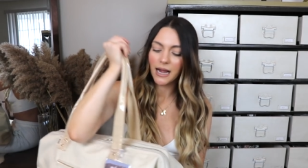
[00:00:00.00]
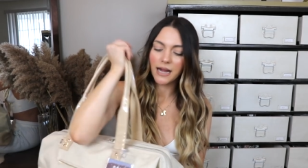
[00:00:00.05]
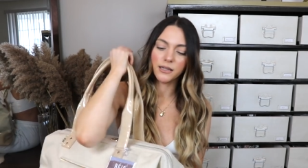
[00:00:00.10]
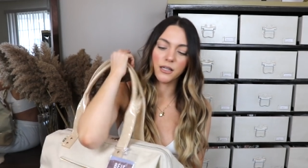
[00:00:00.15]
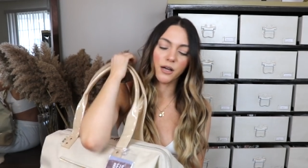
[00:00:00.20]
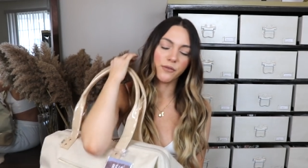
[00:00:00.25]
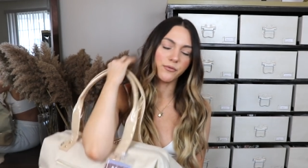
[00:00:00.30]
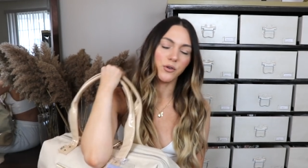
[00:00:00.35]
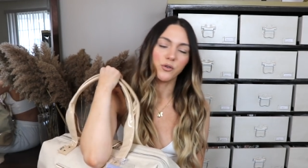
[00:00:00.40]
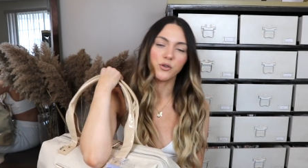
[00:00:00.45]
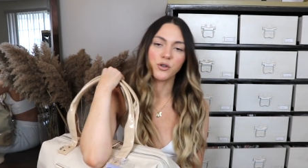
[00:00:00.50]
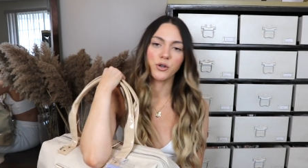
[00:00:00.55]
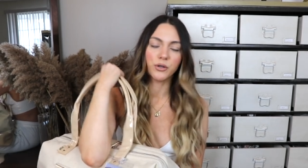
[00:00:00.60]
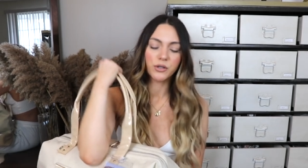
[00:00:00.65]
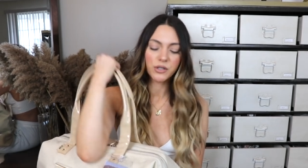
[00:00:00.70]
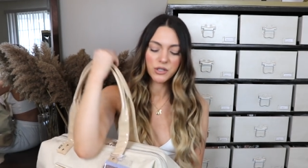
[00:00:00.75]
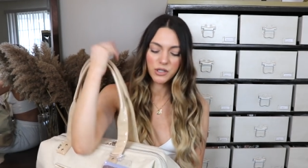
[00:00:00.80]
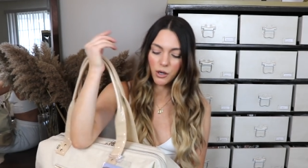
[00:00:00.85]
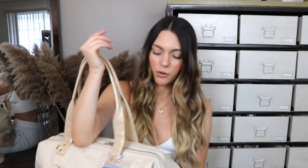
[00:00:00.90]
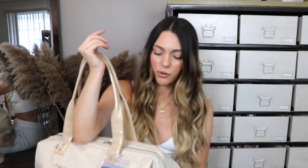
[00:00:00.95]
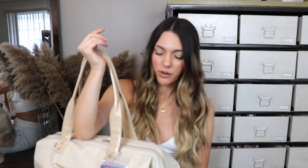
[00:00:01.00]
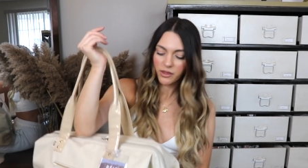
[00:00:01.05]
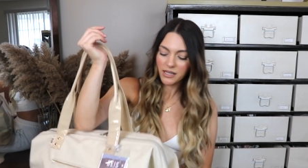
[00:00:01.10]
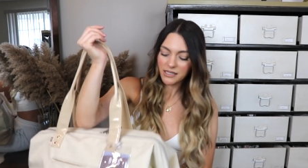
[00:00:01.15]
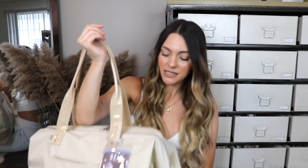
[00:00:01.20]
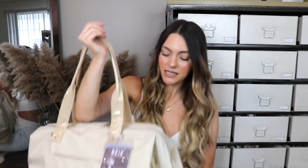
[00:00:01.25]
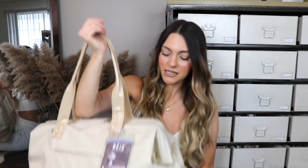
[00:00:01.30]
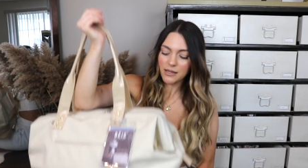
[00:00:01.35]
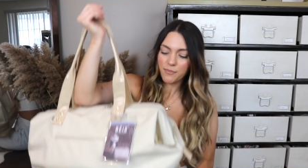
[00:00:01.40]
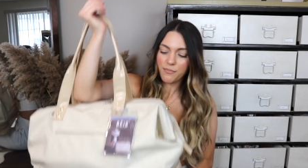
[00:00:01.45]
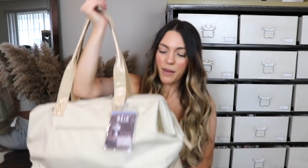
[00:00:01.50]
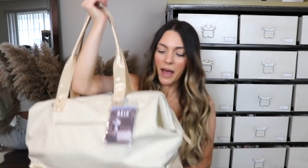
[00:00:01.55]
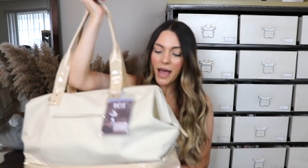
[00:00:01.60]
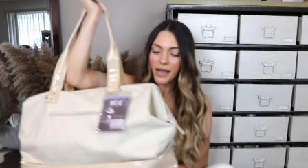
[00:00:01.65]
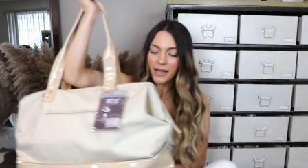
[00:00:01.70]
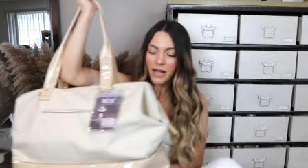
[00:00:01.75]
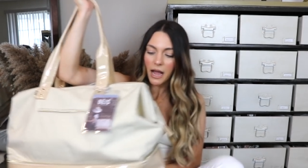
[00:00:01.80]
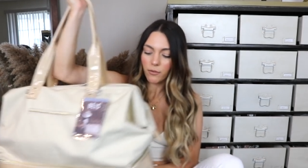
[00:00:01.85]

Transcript: I love neutrals. So this is the bag.